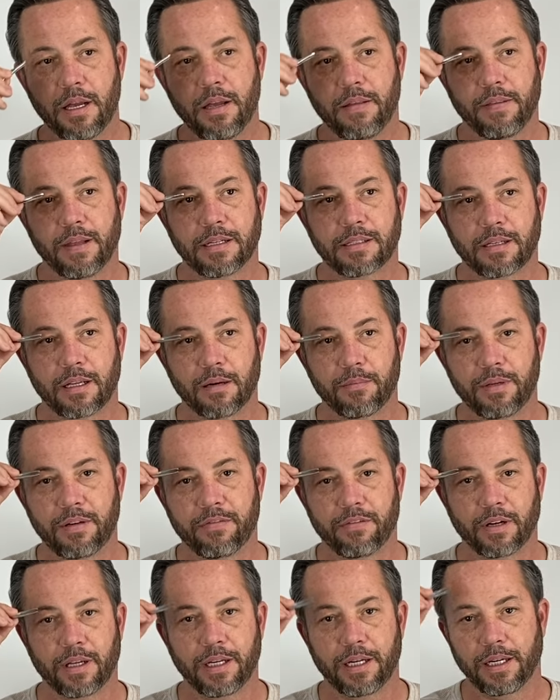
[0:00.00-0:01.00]
That's gonna be
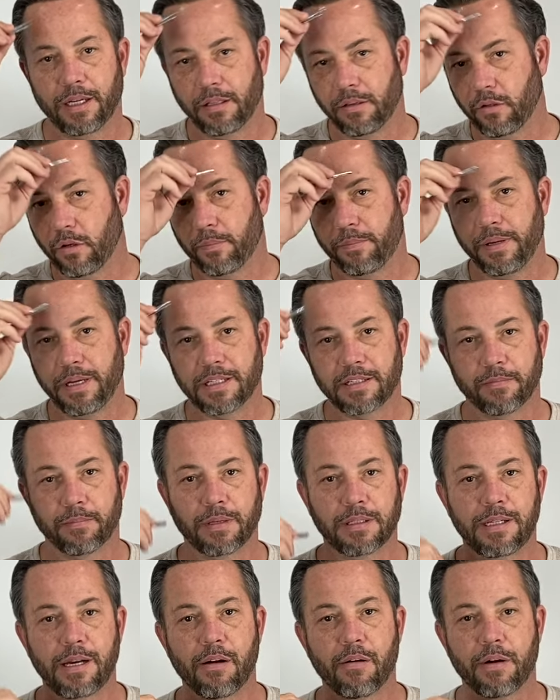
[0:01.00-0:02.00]
for getting a little piece of
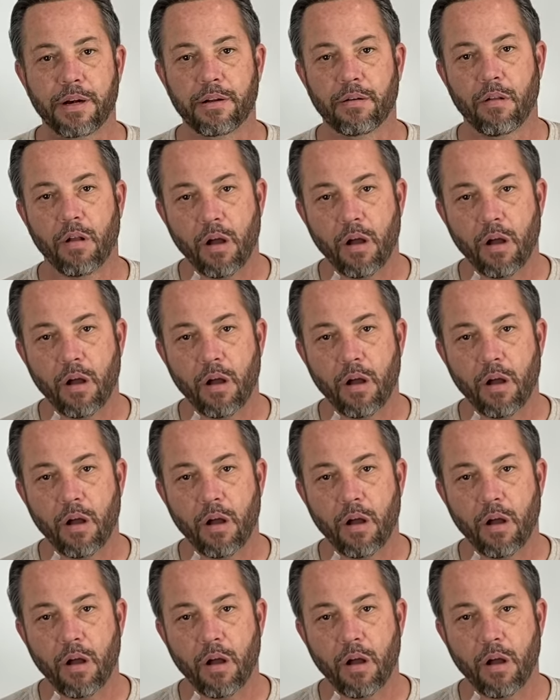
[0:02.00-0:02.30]
material